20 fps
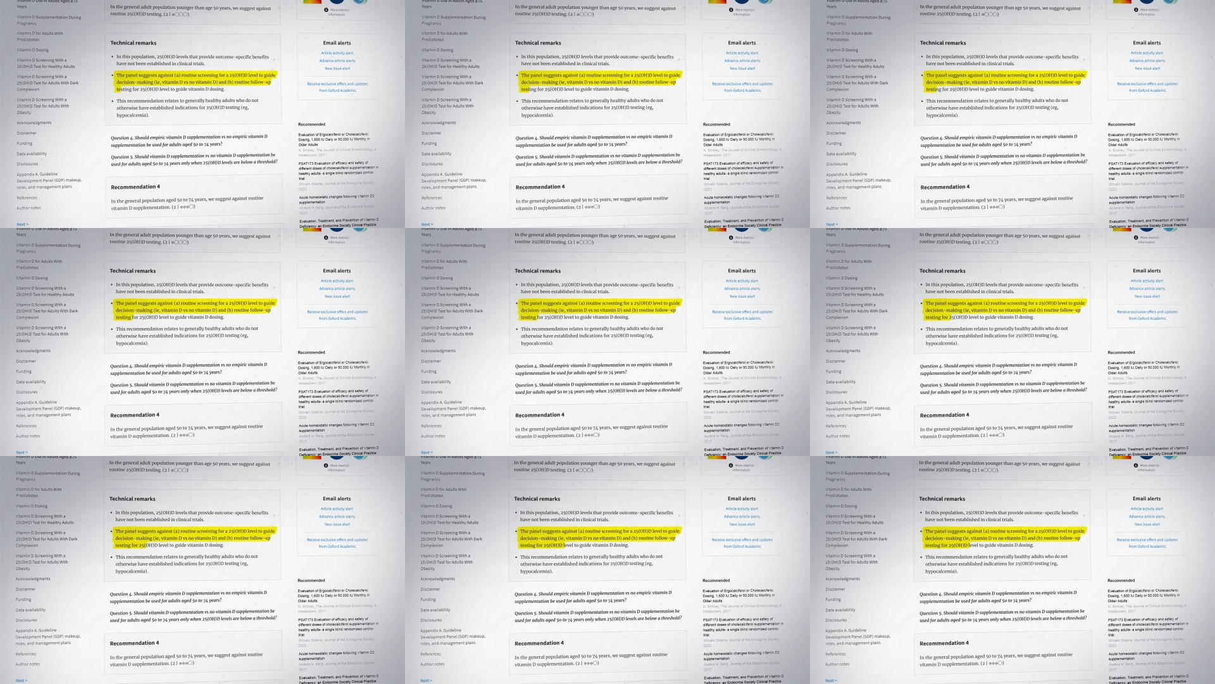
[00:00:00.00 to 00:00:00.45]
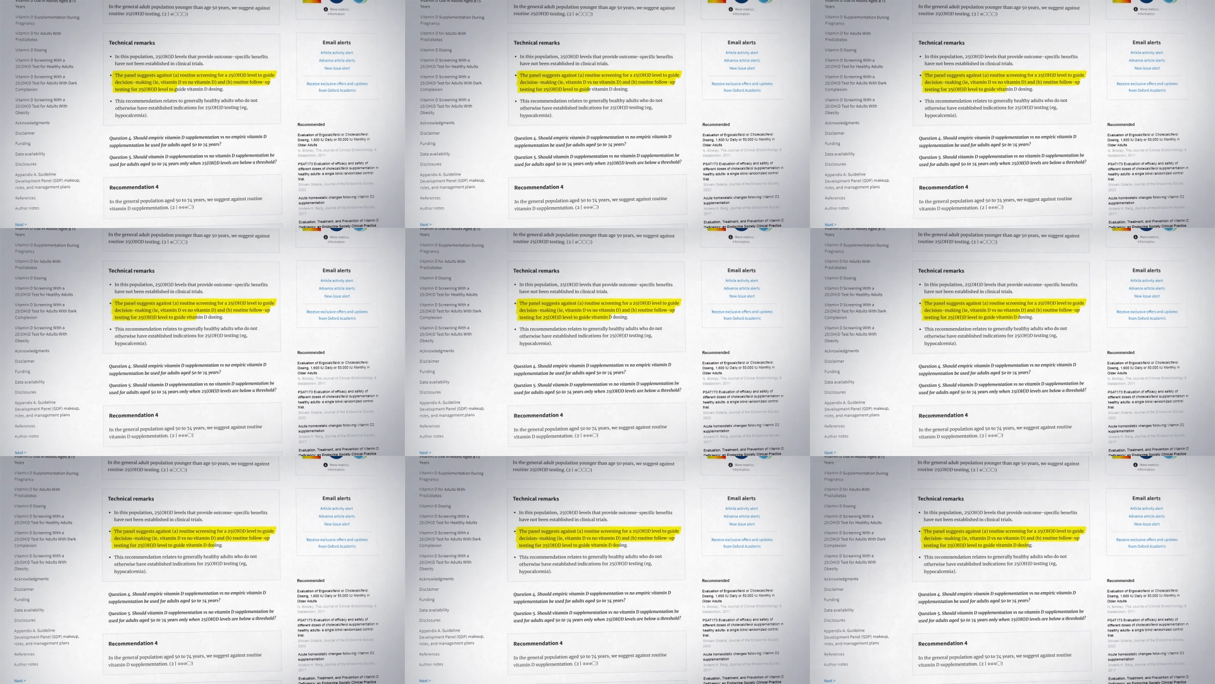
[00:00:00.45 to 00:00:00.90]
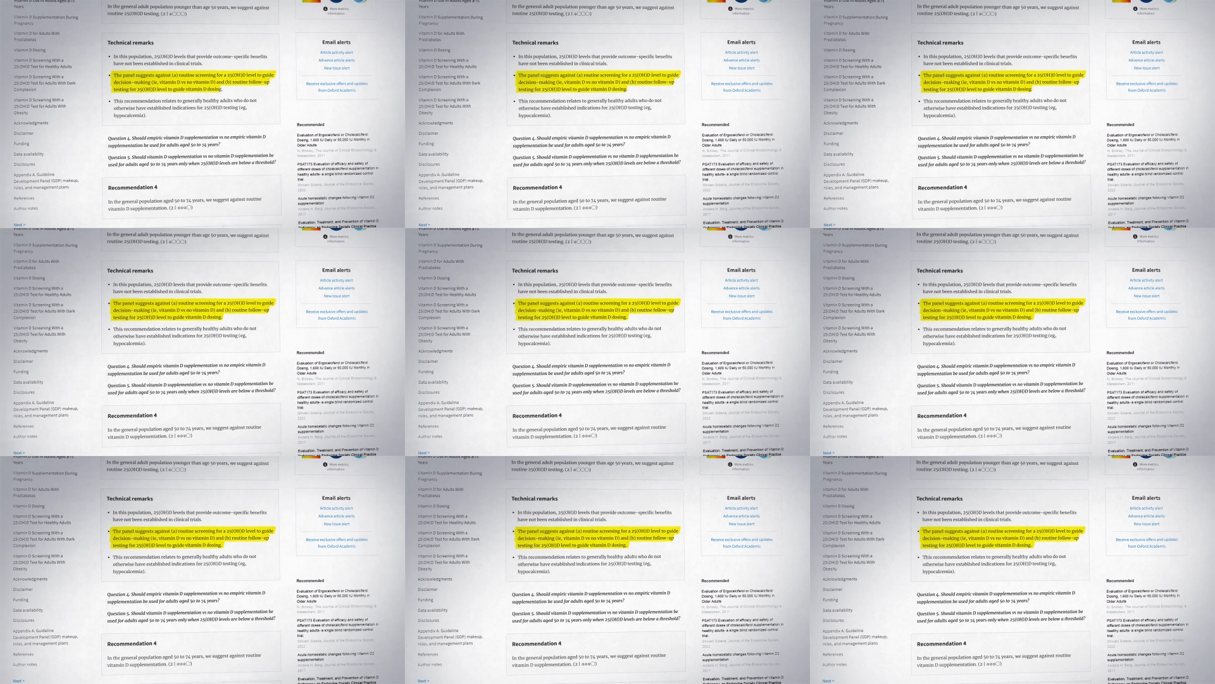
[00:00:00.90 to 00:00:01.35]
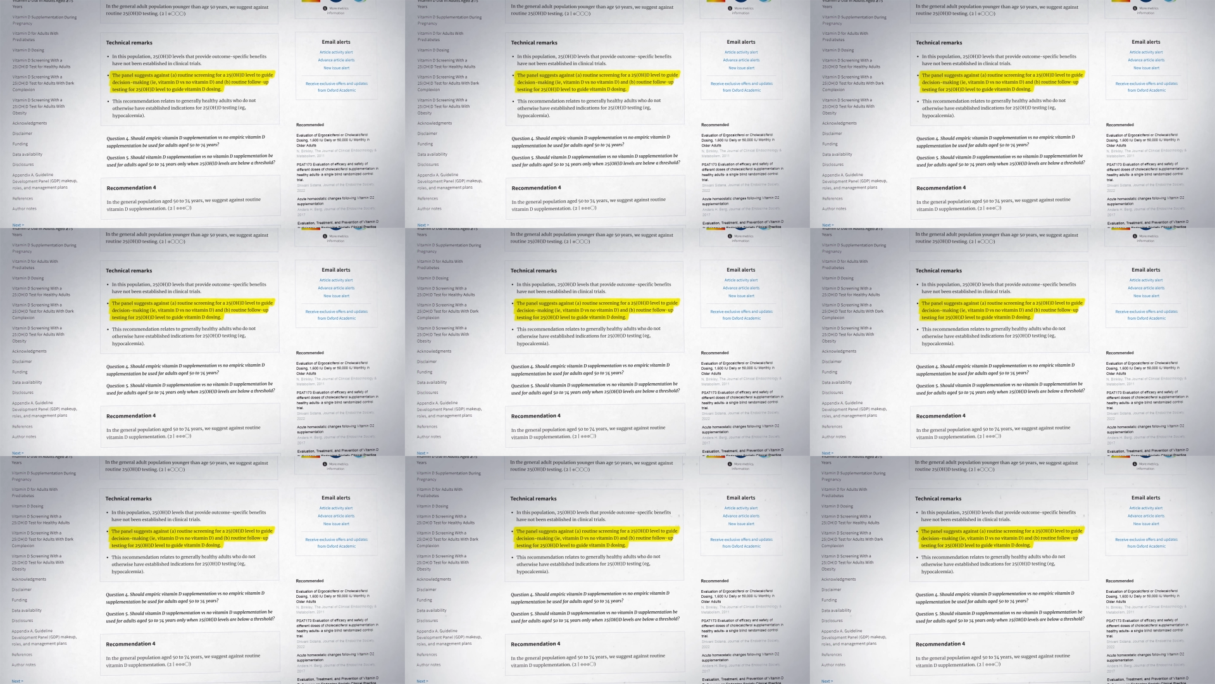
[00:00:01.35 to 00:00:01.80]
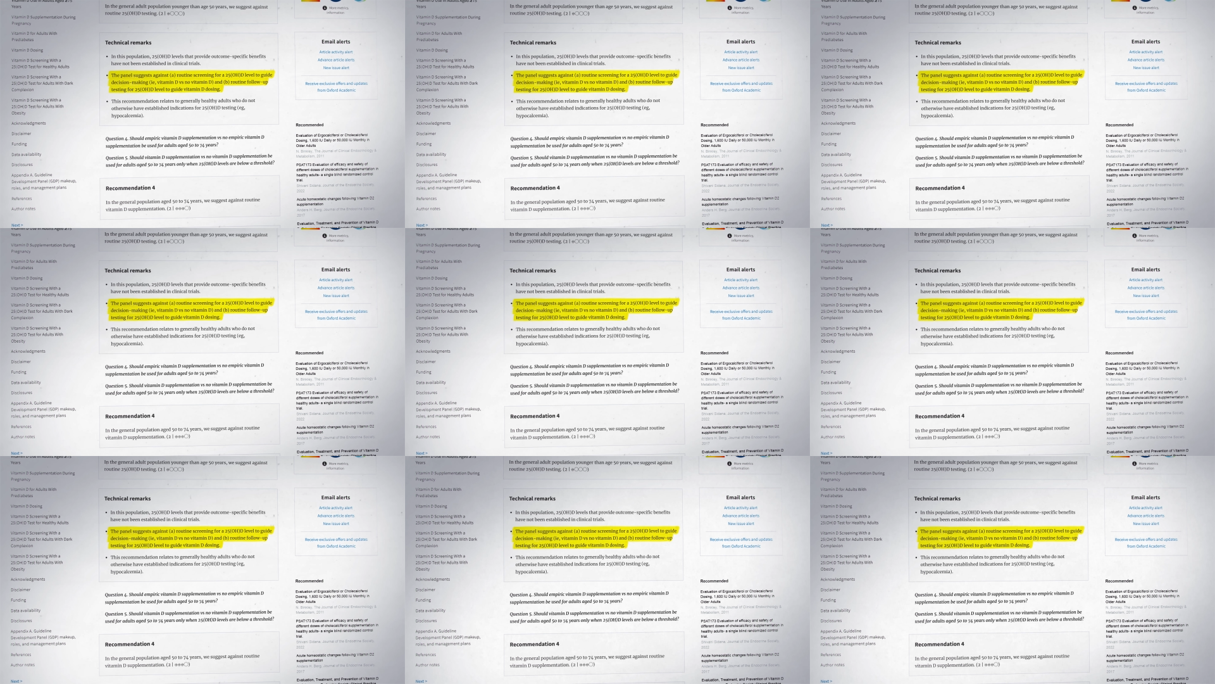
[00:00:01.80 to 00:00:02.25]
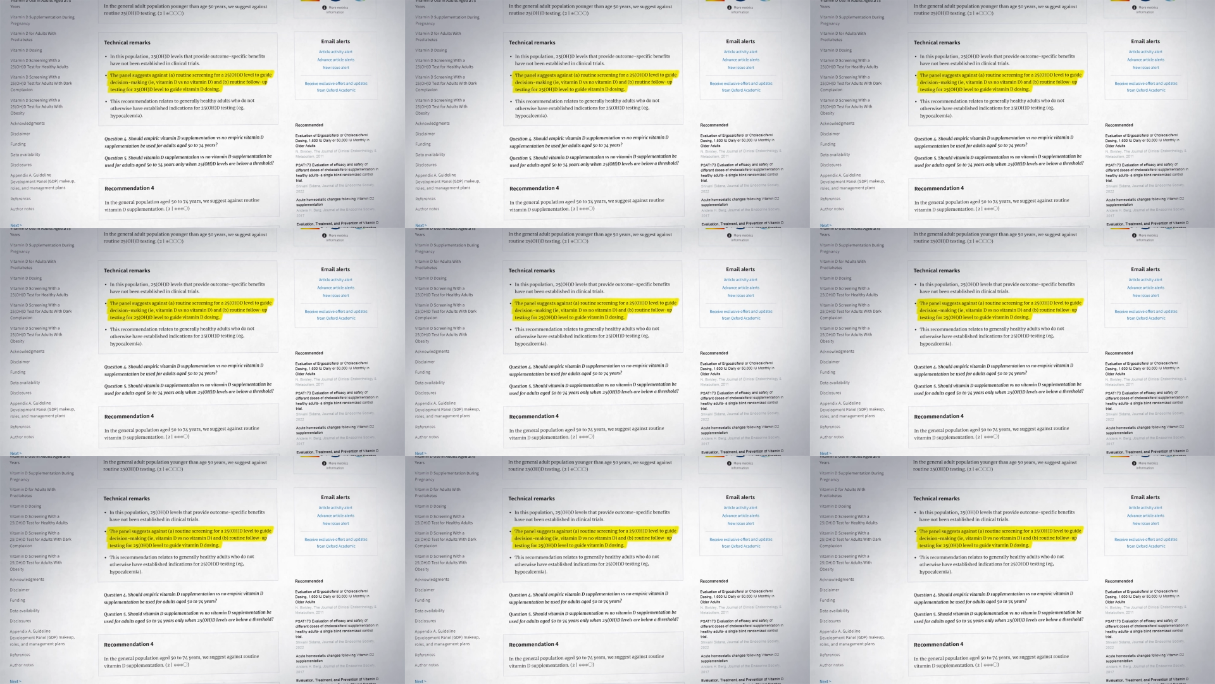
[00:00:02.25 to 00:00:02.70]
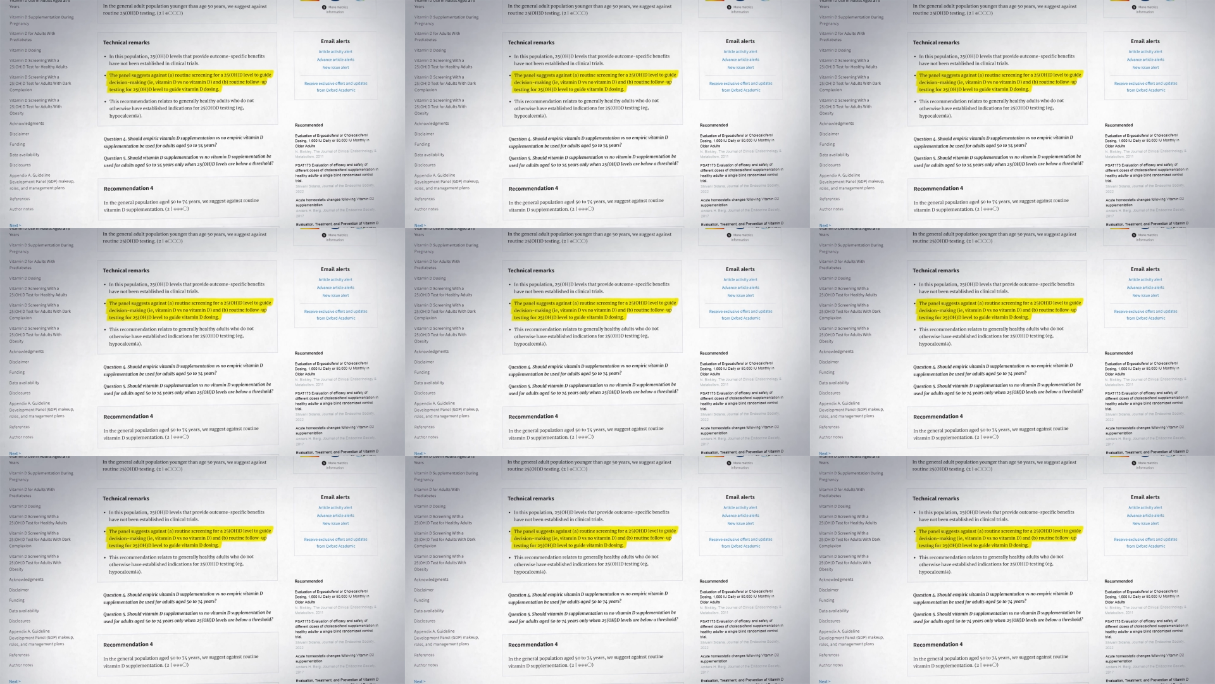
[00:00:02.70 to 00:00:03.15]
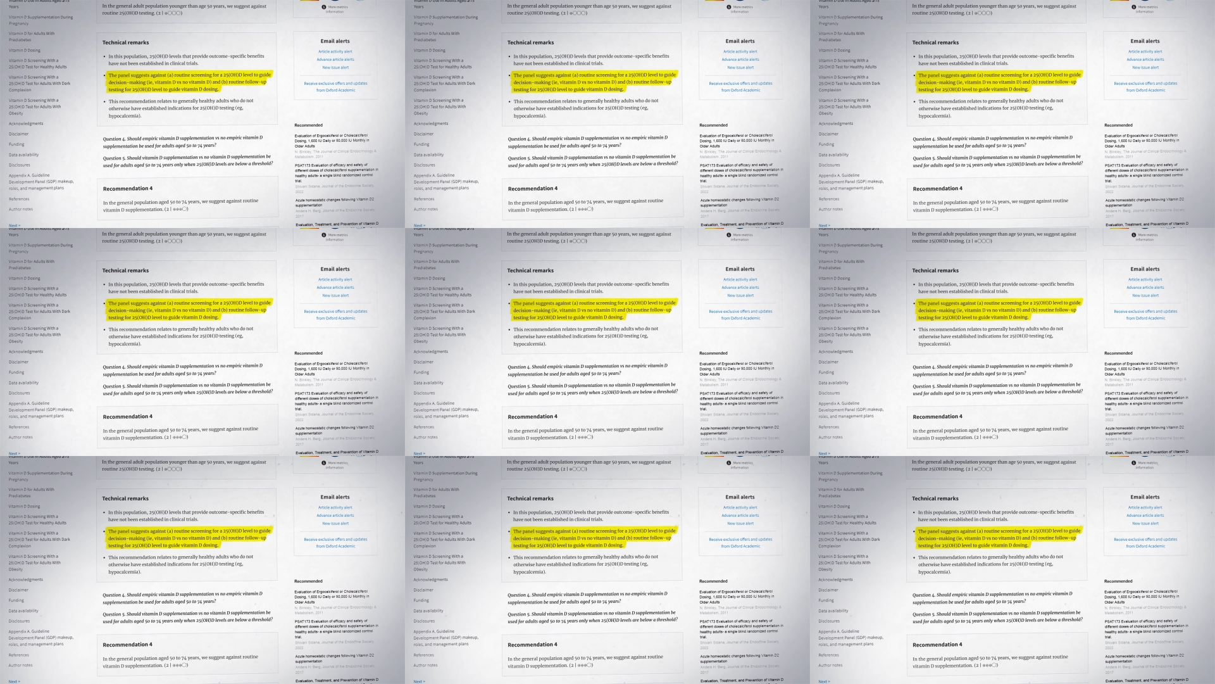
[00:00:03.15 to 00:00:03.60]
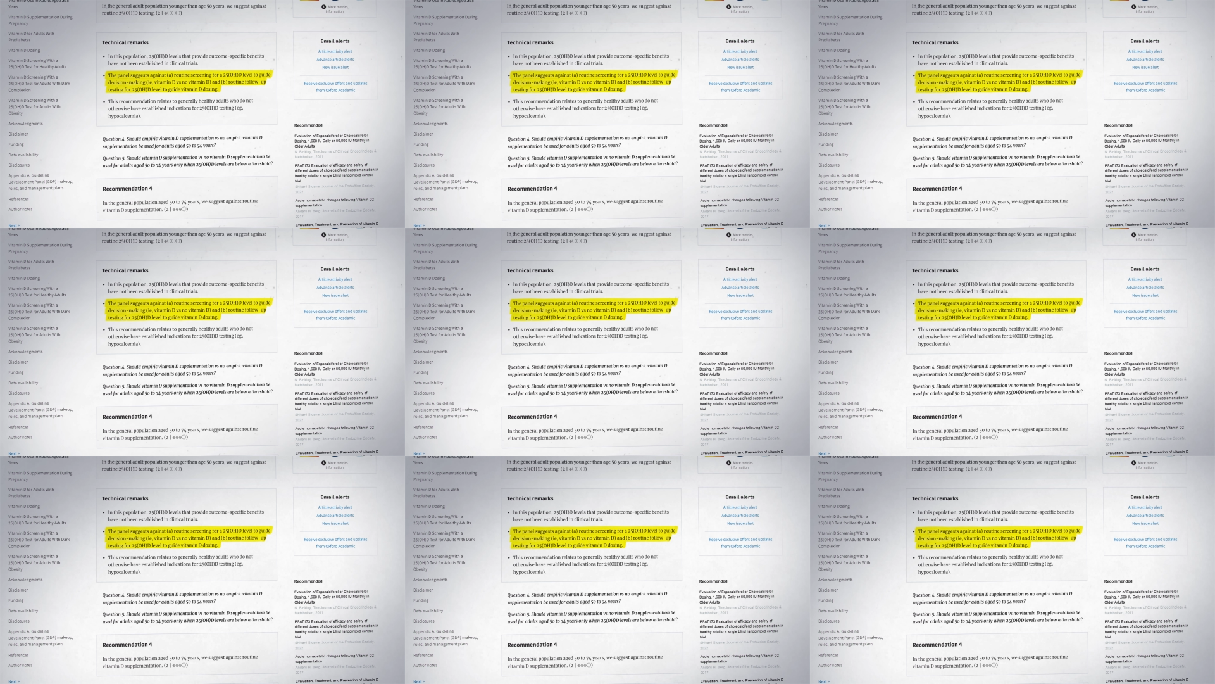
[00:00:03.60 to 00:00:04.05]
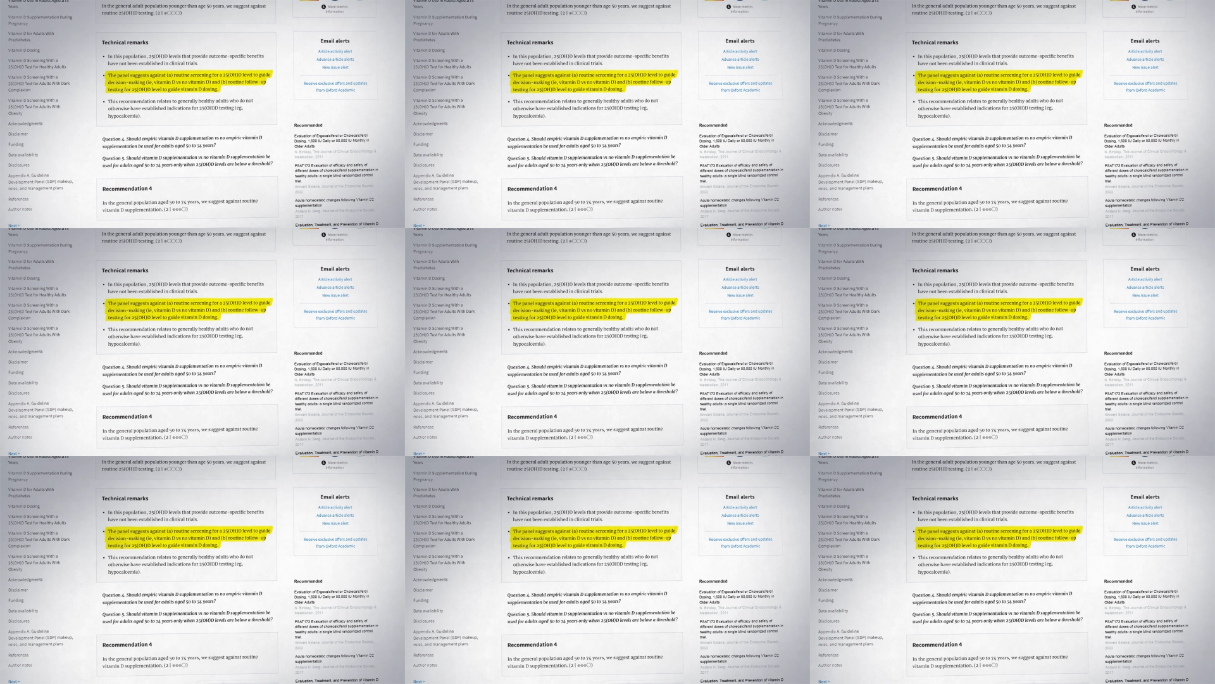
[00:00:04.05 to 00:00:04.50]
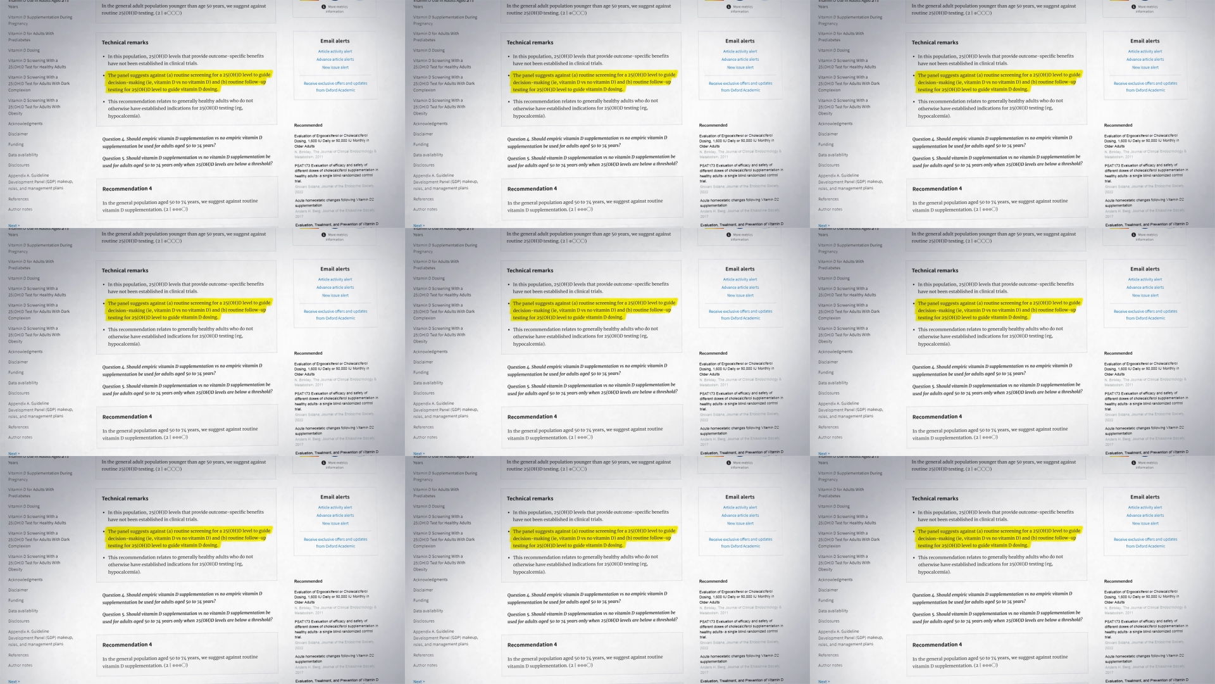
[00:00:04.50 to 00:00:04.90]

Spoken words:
Nobody's mouth can be seen.